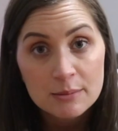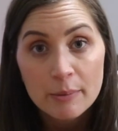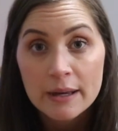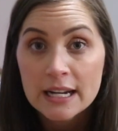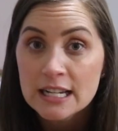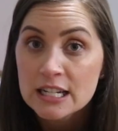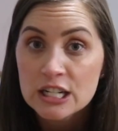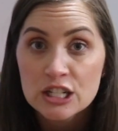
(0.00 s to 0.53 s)
but
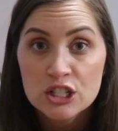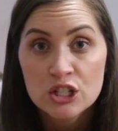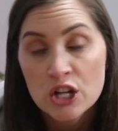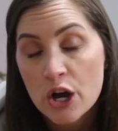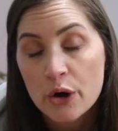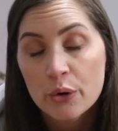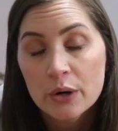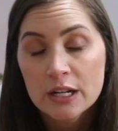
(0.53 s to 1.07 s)
it is
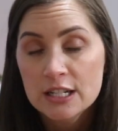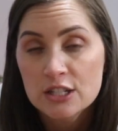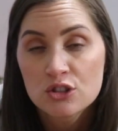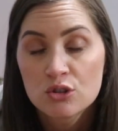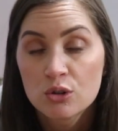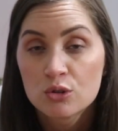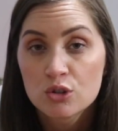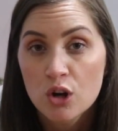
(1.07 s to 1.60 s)
no
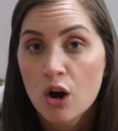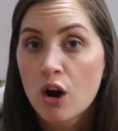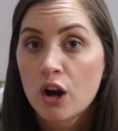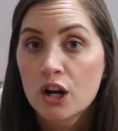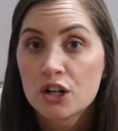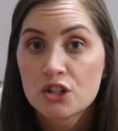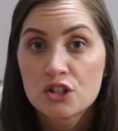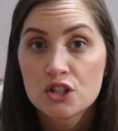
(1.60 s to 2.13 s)
additional
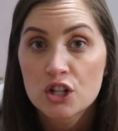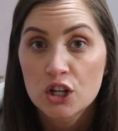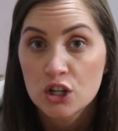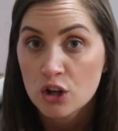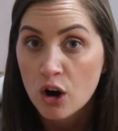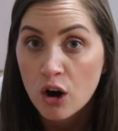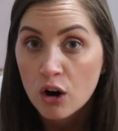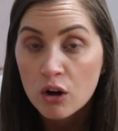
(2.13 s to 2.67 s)
charge to
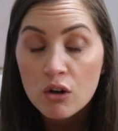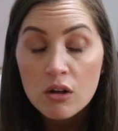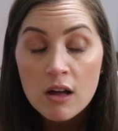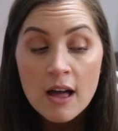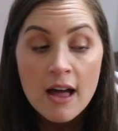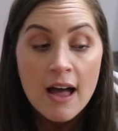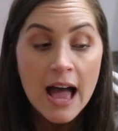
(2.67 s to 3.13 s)
y'all.